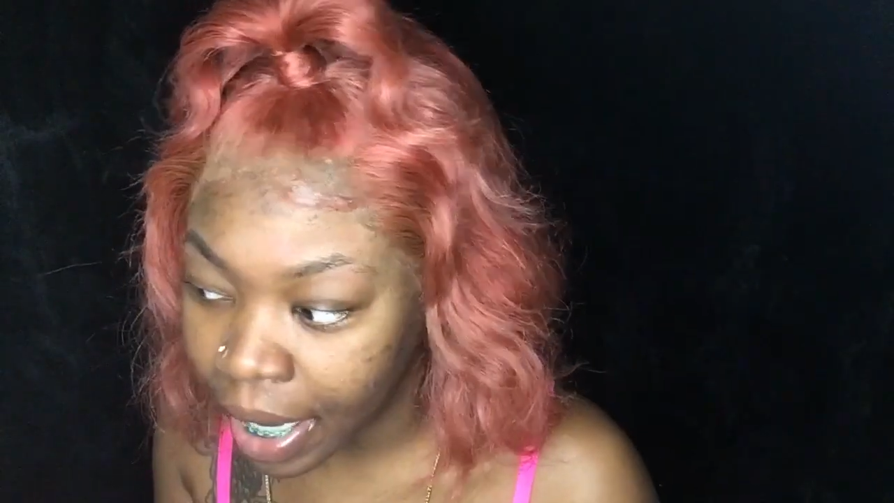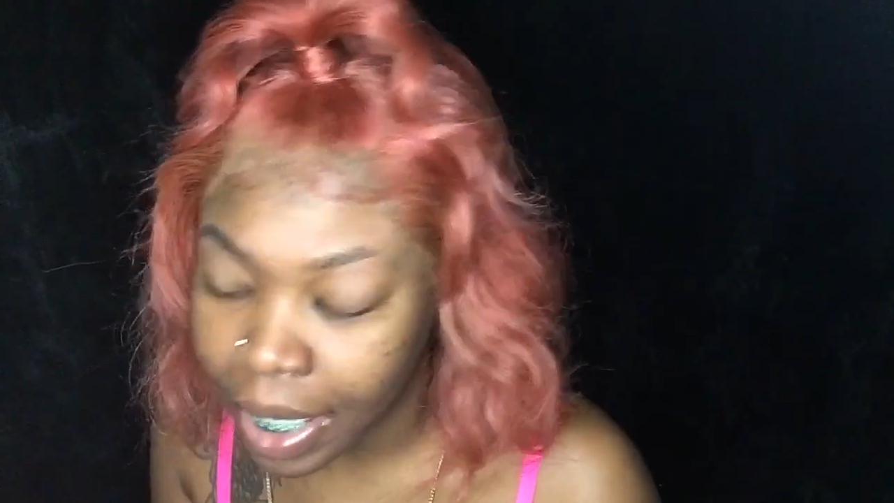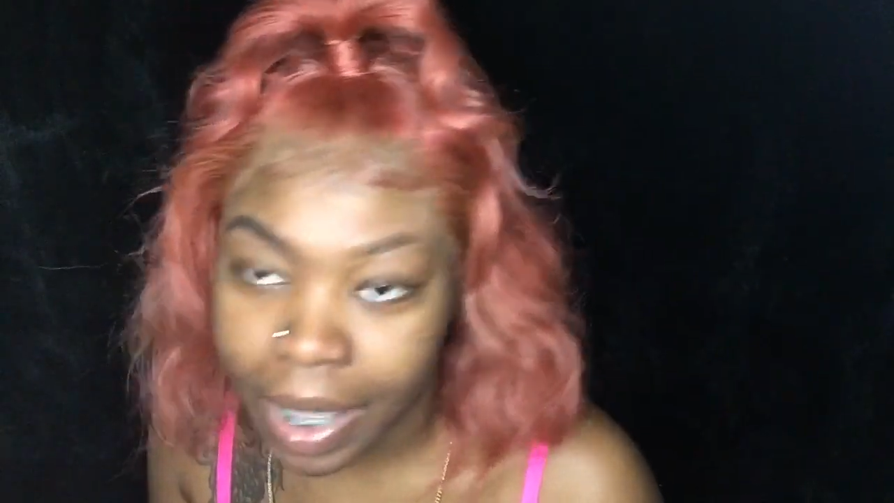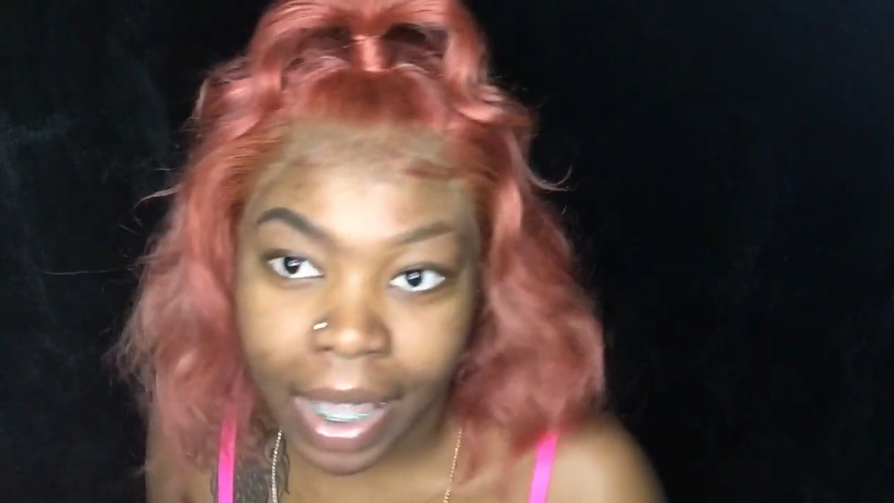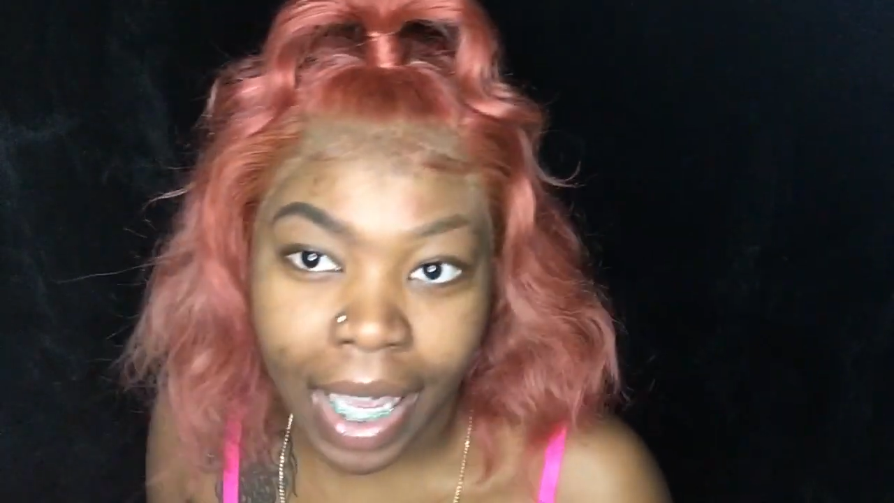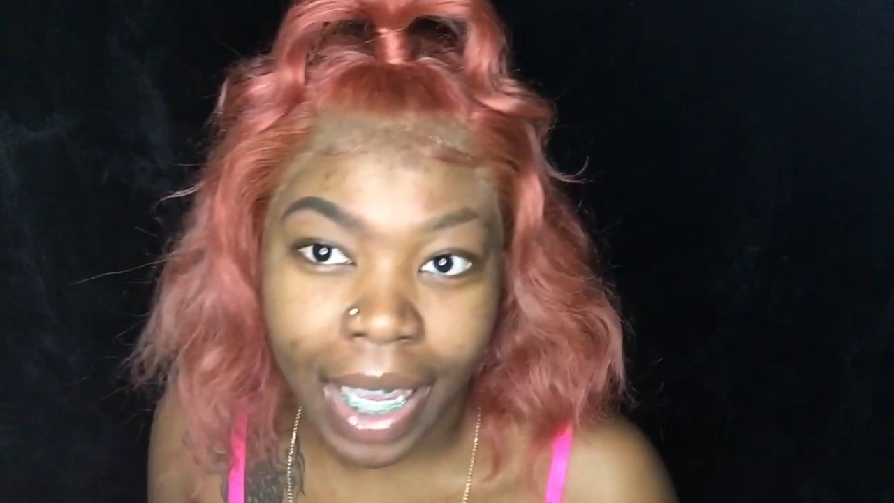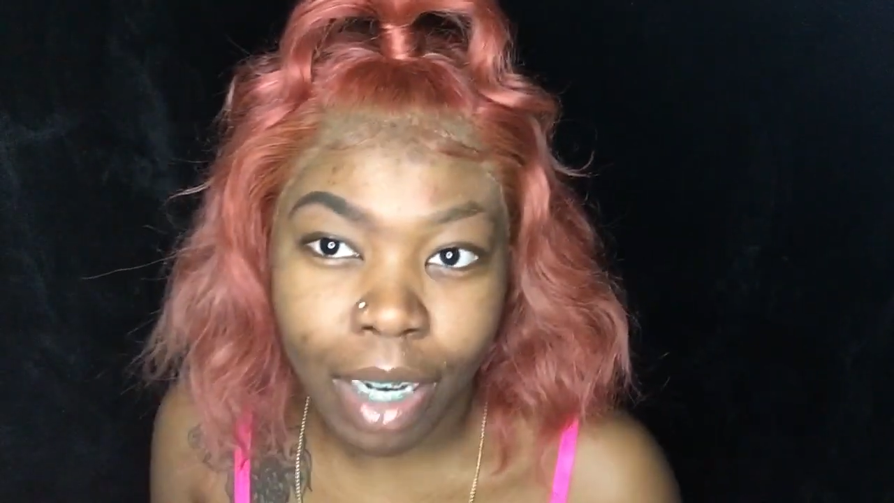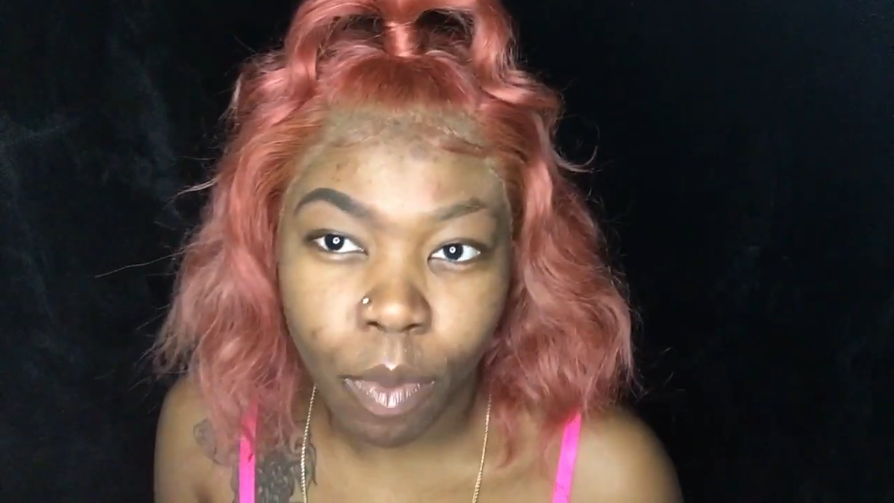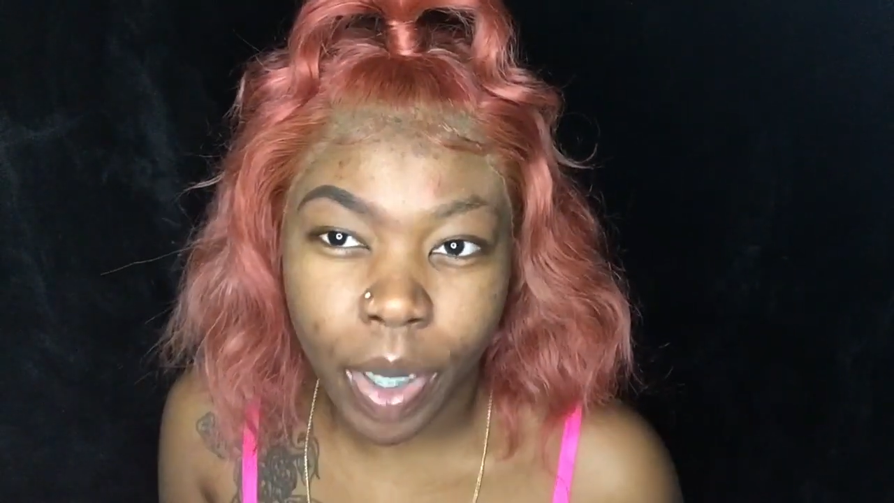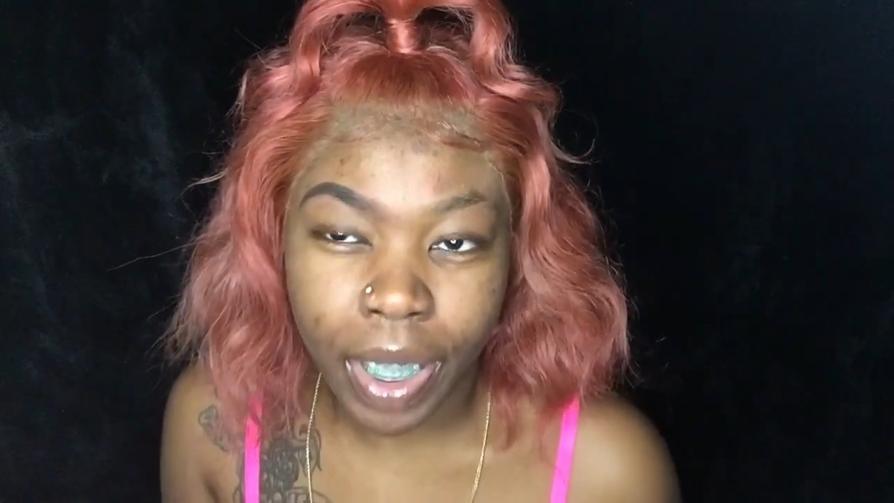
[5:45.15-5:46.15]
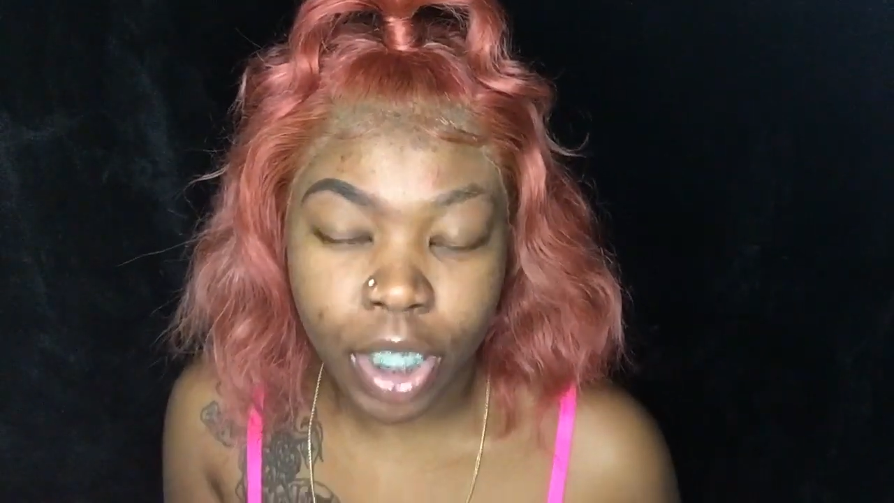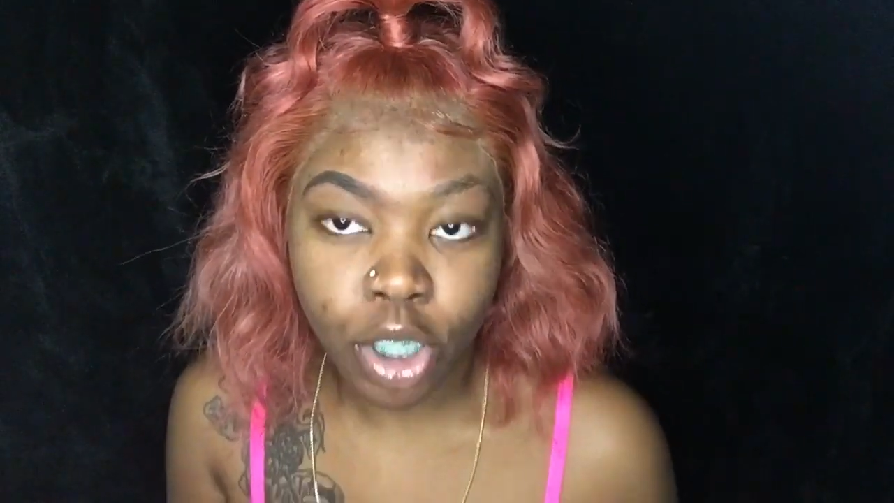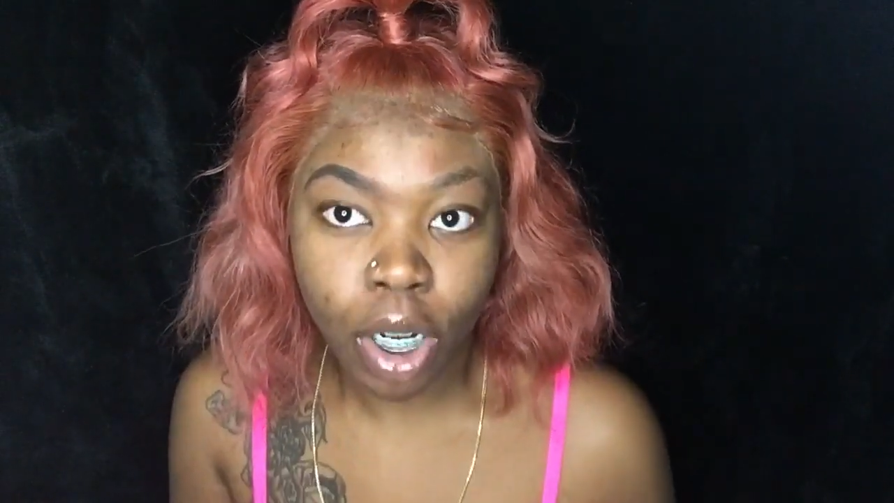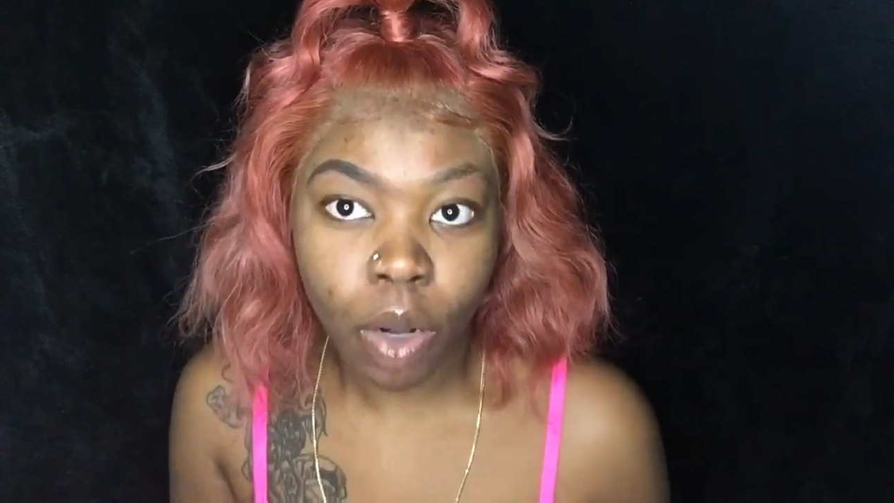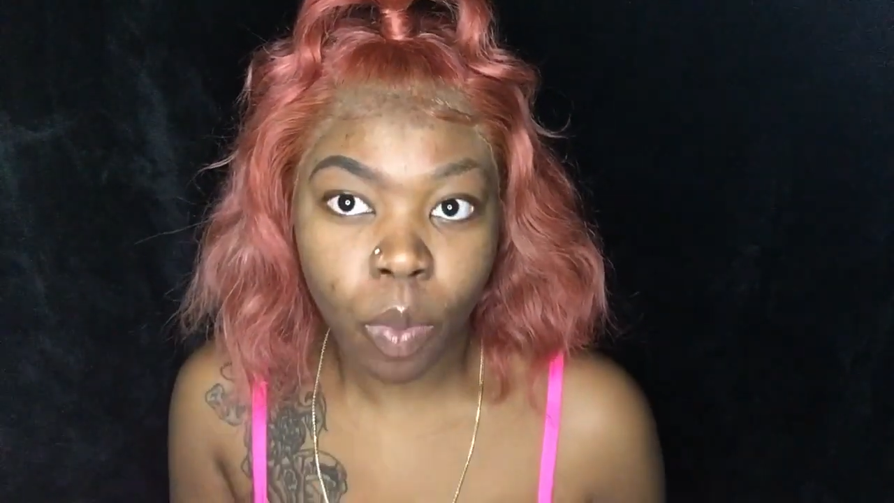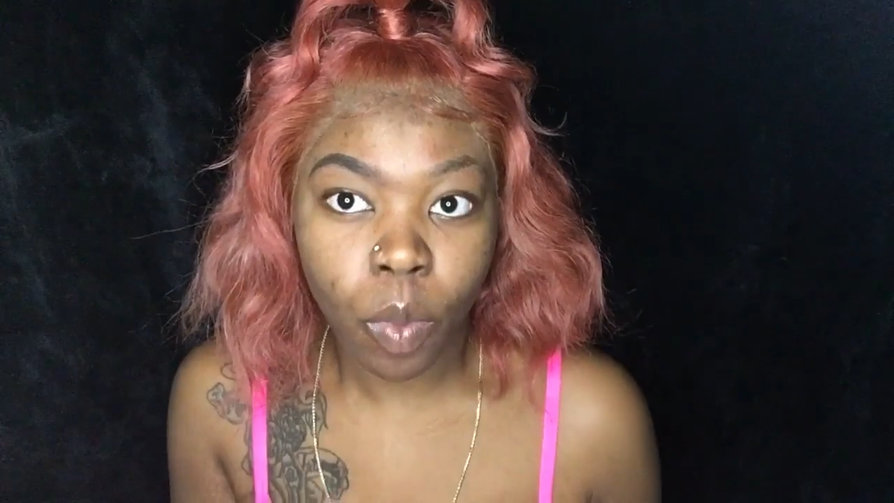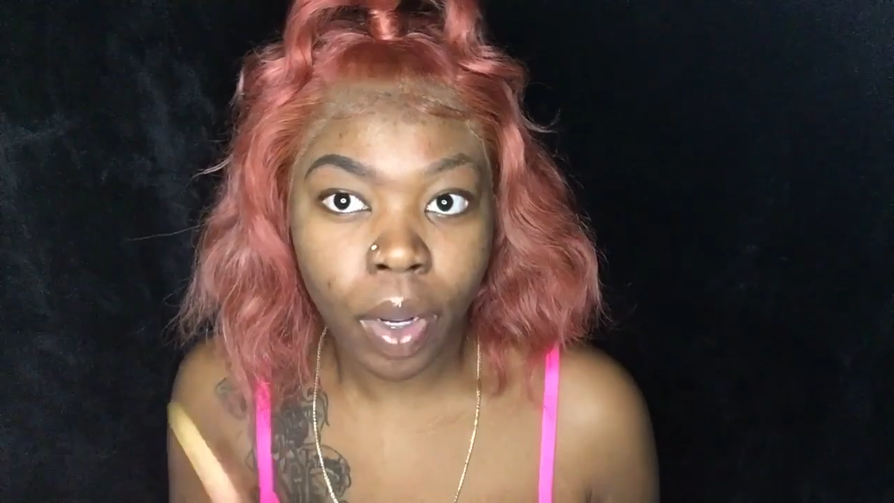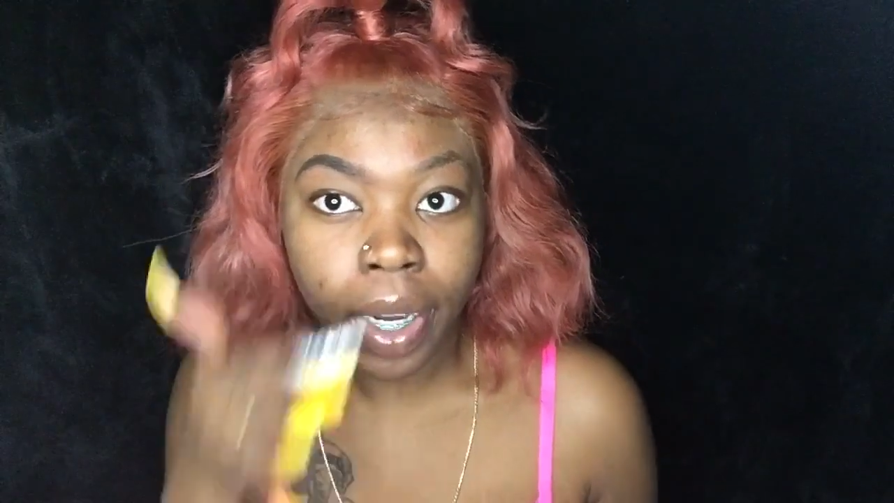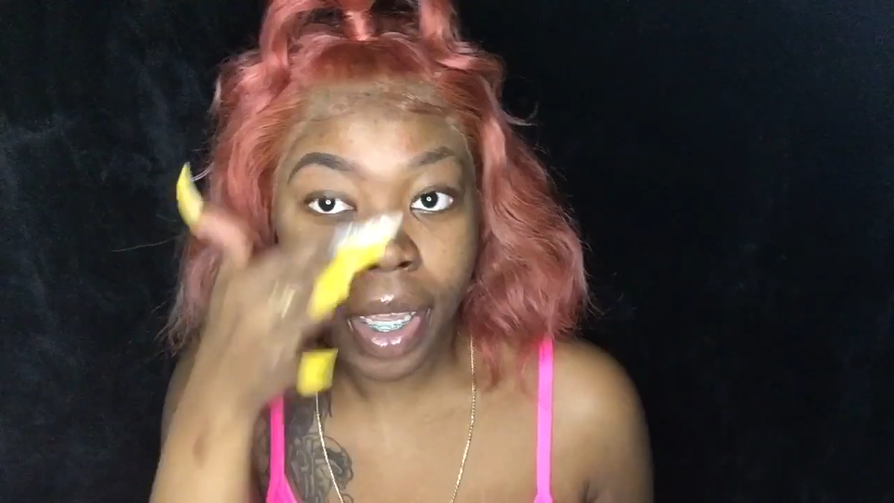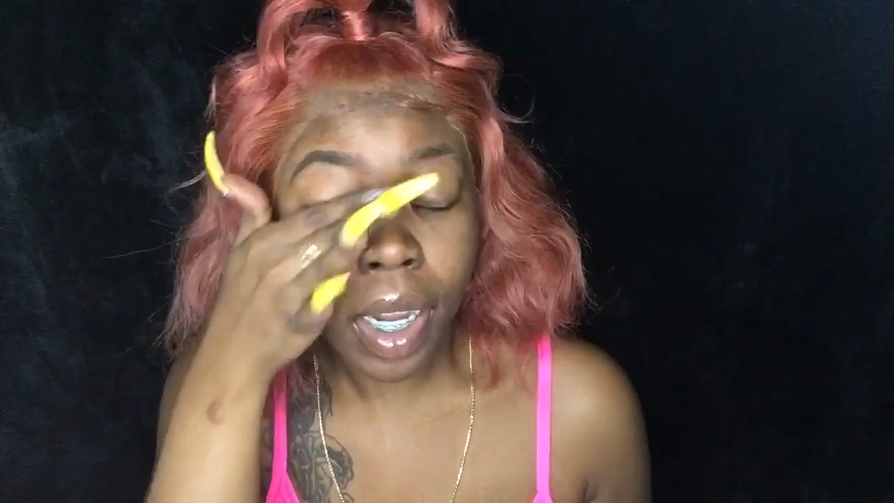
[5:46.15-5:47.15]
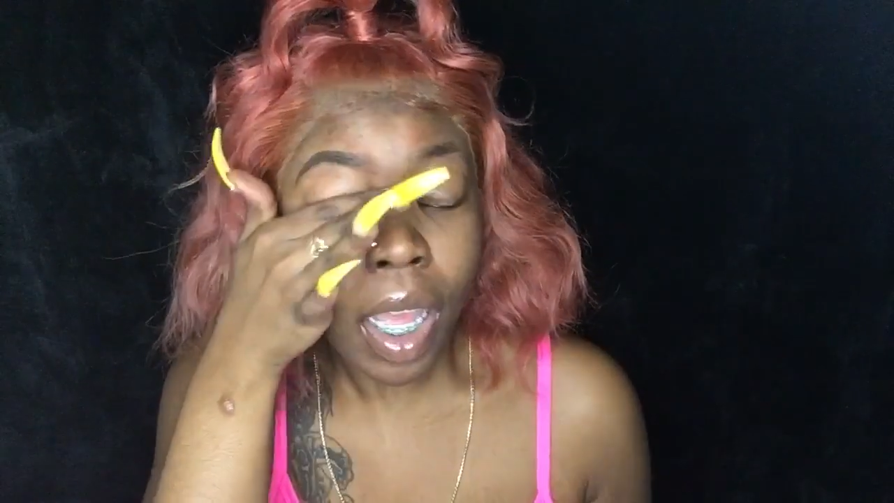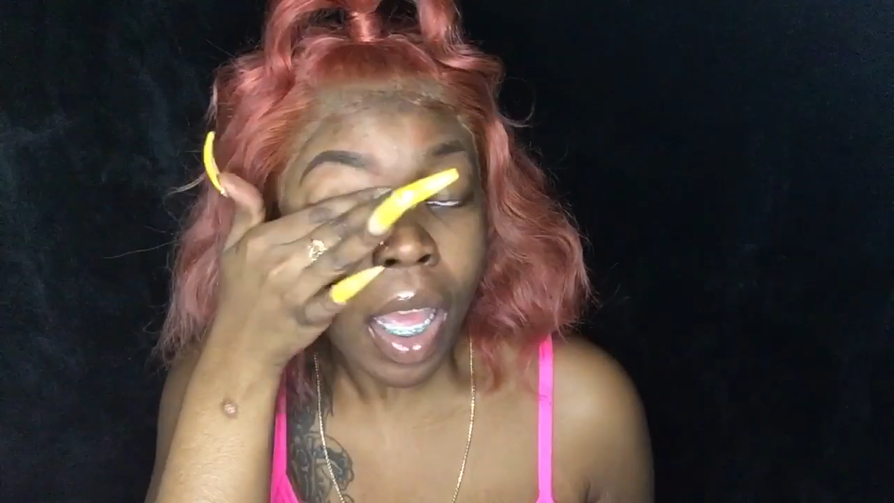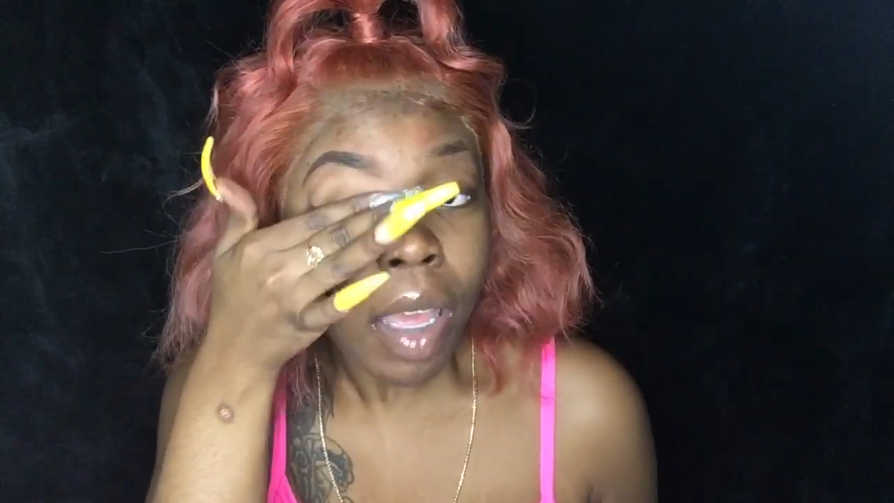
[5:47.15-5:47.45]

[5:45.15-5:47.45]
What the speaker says: anything anywhere that you don't want it,